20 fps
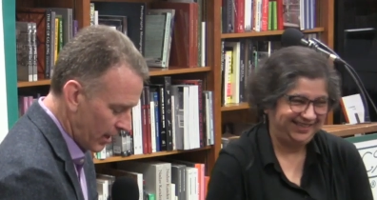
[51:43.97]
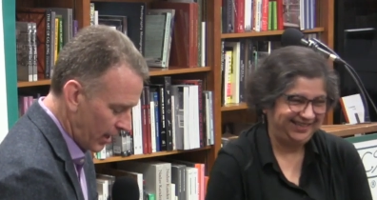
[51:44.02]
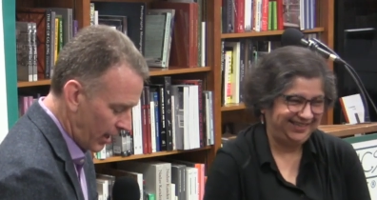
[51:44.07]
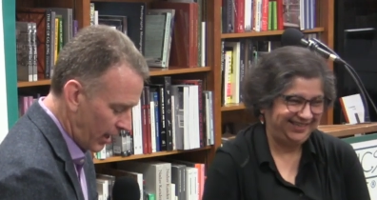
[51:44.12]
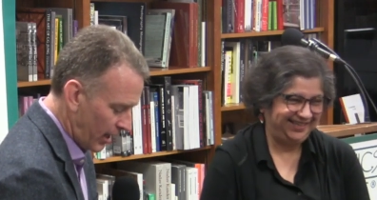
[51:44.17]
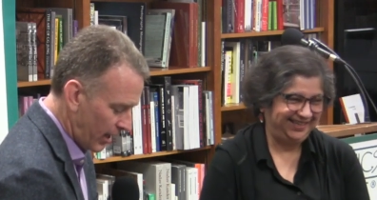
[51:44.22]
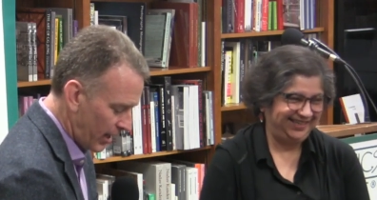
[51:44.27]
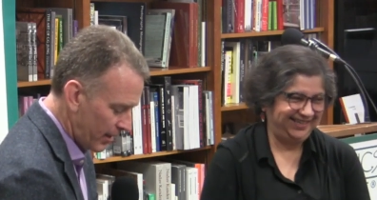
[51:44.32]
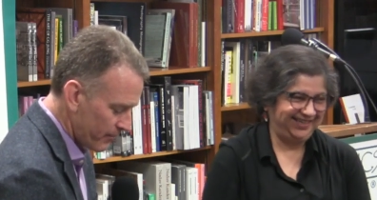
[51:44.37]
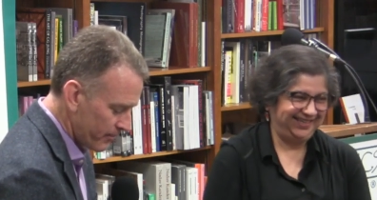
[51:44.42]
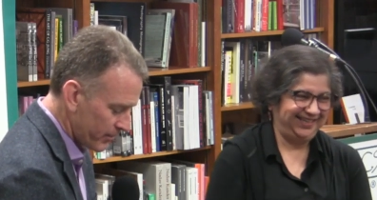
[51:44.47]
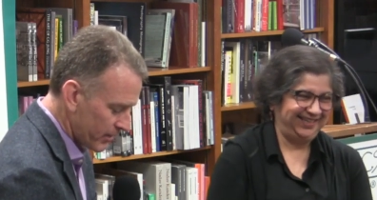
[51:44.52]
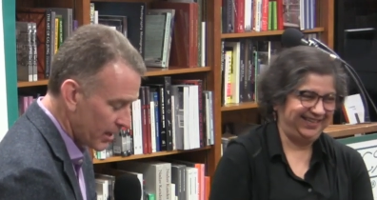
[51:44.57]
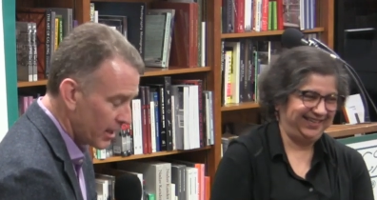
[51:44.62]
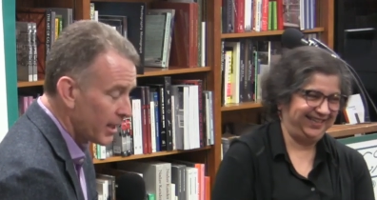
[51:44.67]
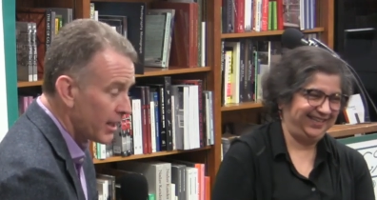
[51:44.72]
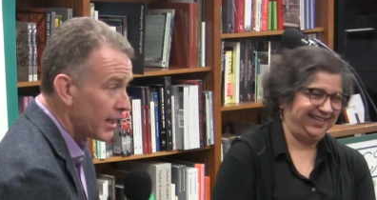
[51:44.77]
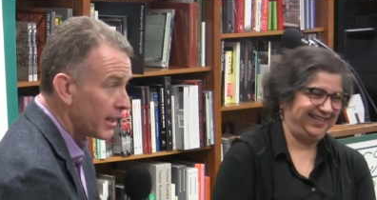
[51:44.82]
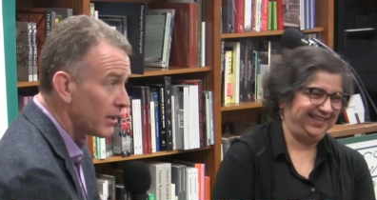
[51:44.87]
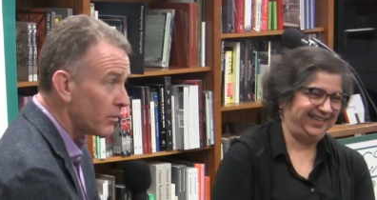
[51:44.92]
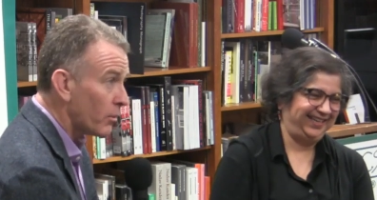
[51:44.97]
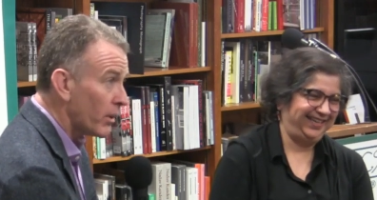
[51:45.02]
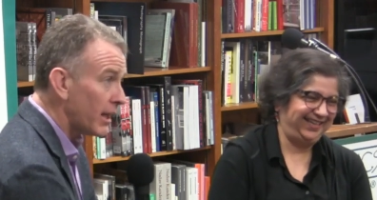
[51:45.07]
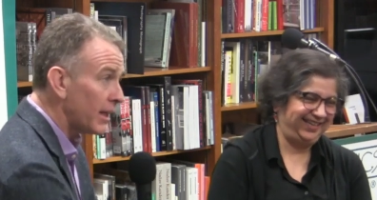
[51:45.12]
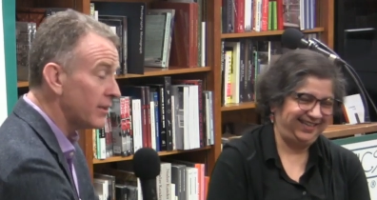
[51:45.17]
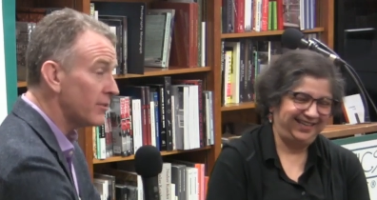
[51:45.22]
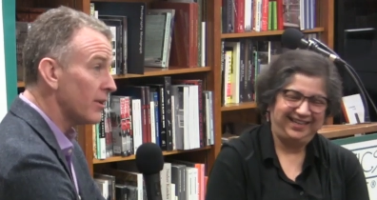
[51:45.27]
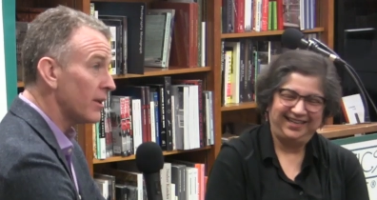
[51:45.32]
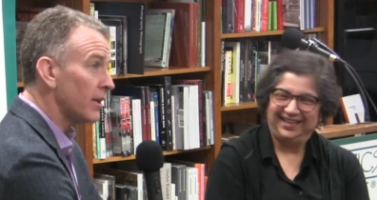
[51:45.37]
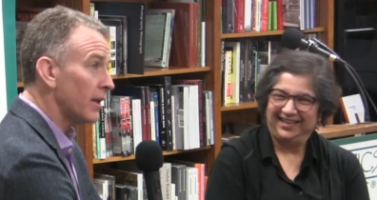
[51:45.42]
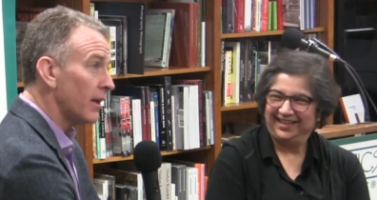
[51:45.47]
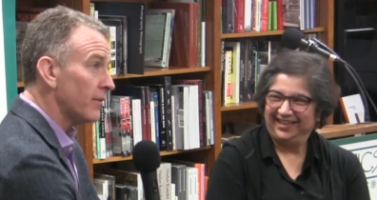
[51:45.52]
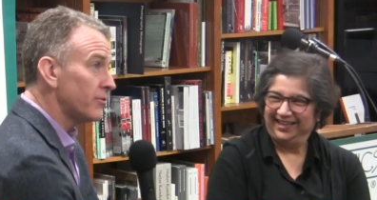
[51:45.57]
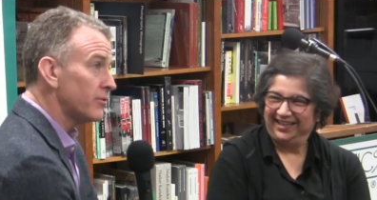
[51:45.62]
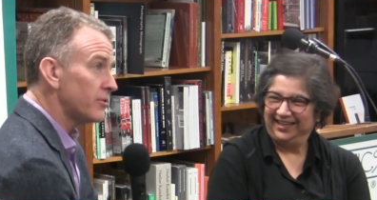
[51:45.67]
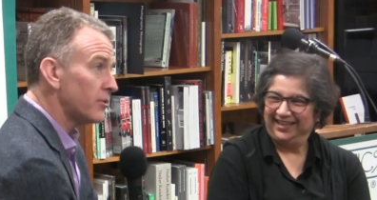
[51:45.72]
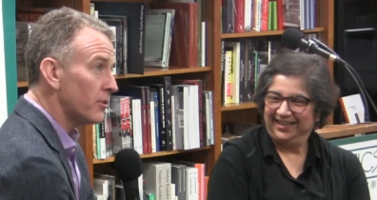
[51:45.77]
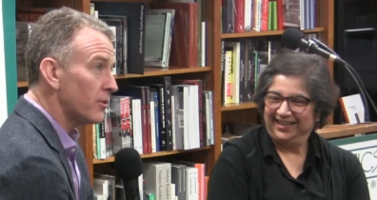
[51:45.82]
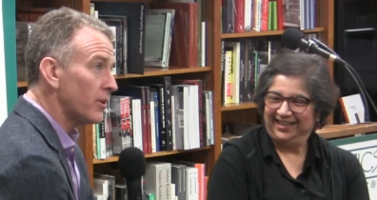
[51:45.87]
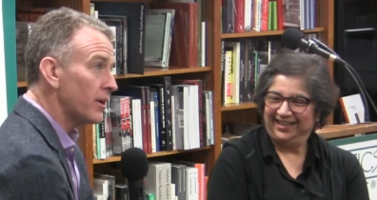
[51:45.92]
Speaker 1: Um, in a way, it's a love
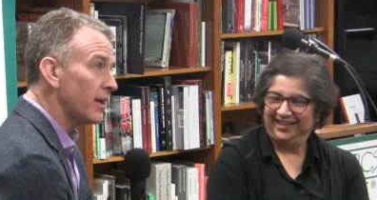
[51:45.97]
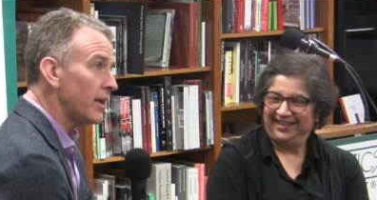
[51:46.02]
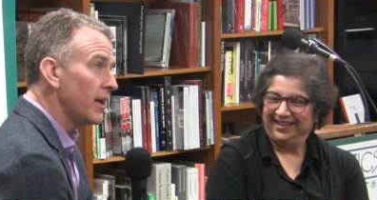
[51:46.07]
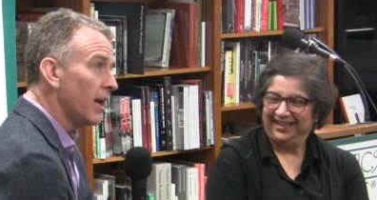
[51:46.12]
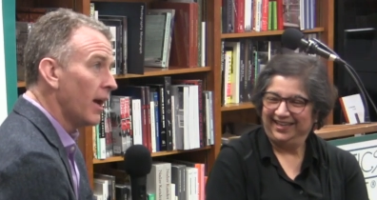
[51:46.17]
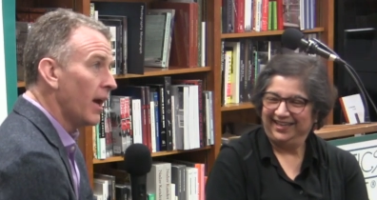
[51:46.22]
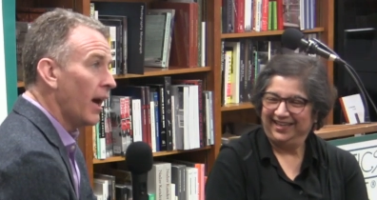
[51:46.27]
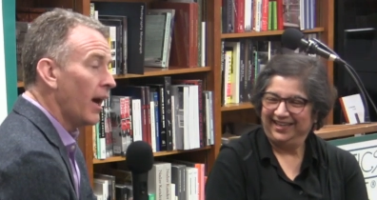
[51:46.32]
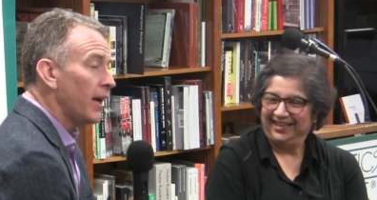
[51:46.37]
story.